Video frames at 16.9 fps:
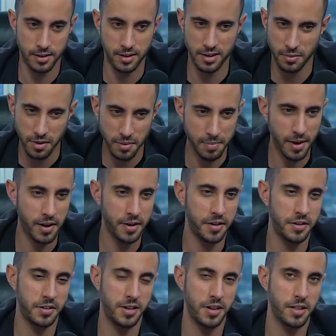because I want to better
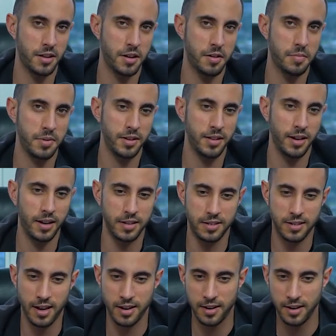understand the company, like I
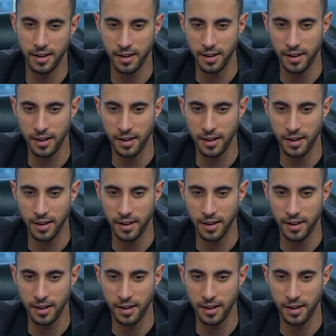said.